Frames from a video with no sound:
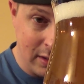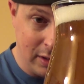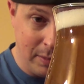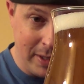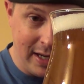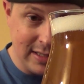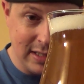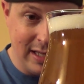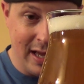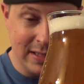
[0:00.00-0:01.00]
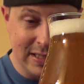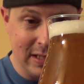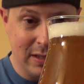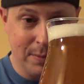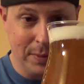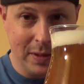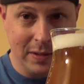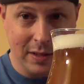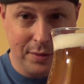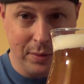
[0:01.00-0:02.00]
little bit hazy, can't see
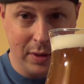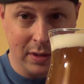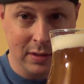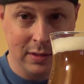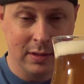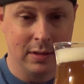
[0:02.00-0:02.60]
completely through it.